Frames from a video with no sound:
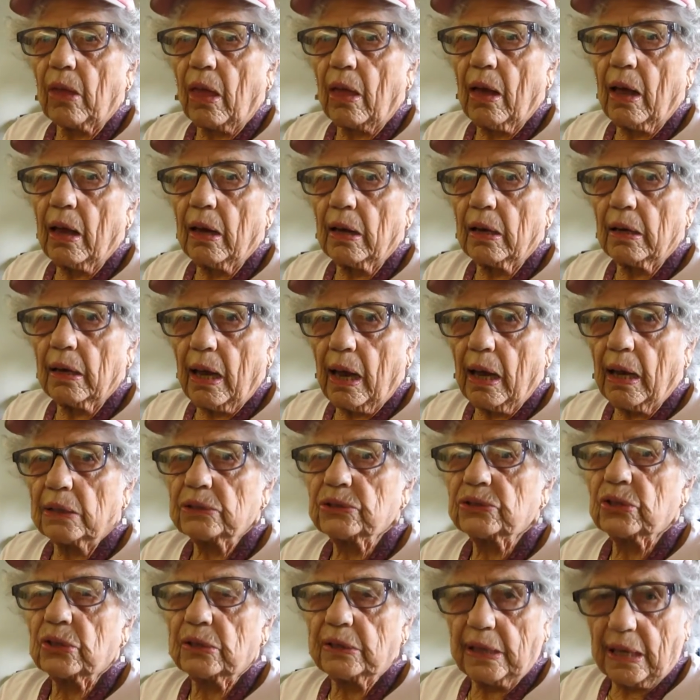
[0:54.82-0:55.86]
these police cars
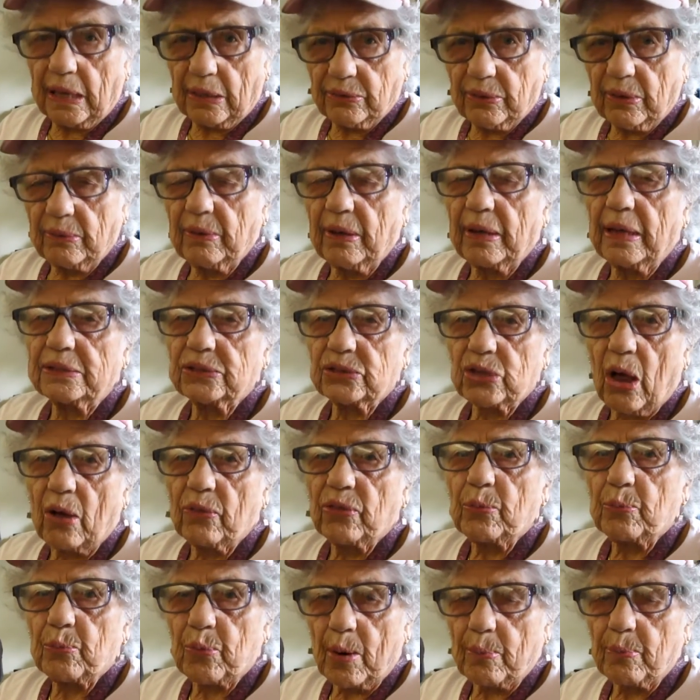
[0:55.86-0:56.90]
I saw, yeah, your the, street? I saw
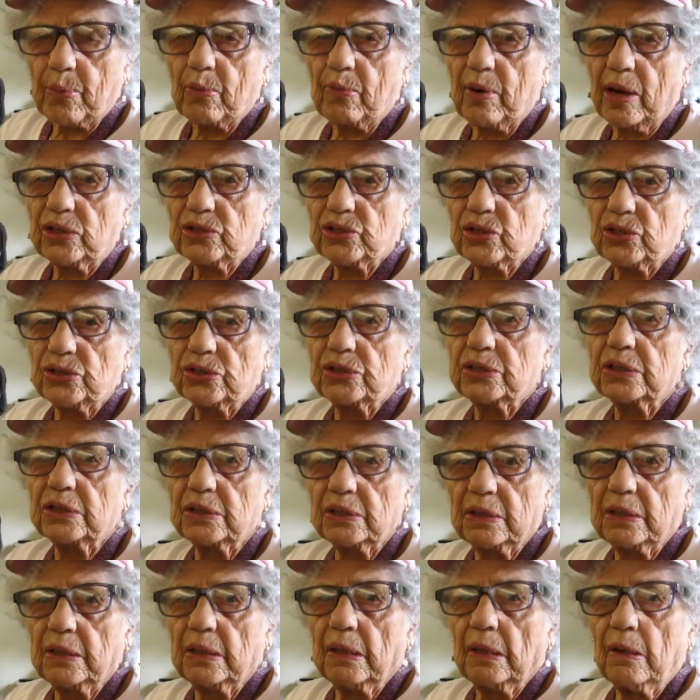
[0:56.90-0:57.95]
the preparations
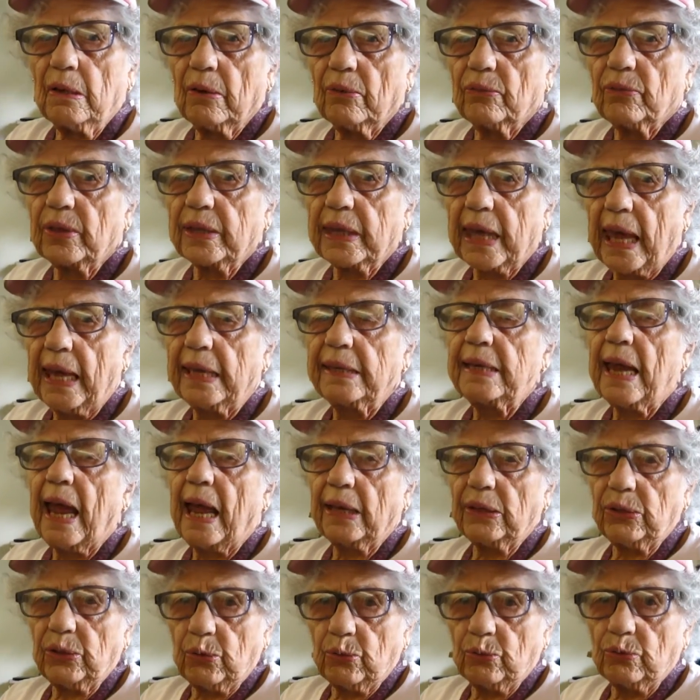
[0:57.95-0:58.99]
the
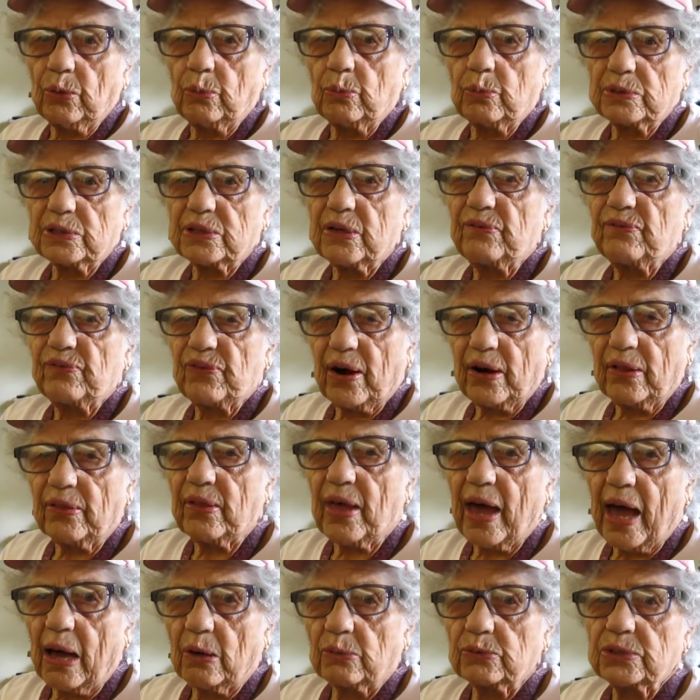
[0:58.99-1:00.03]
K-9 unit was in front of
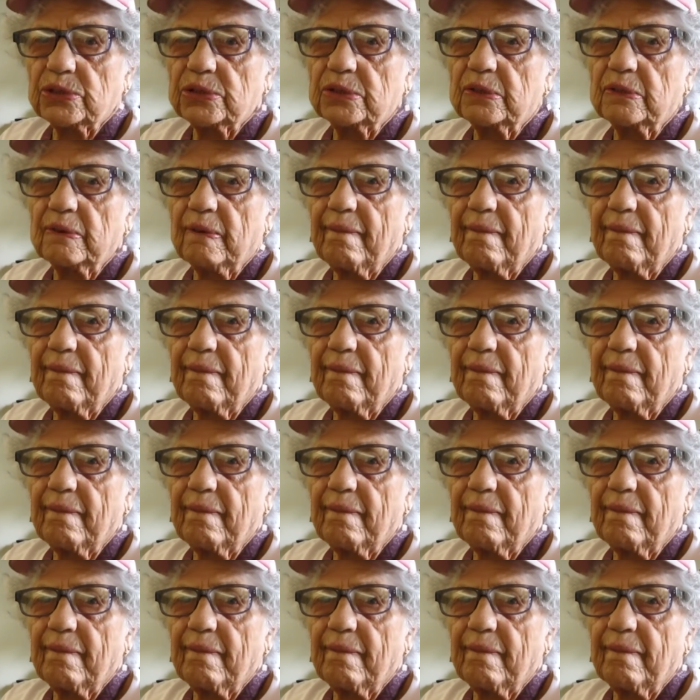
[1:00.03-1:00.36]
the house.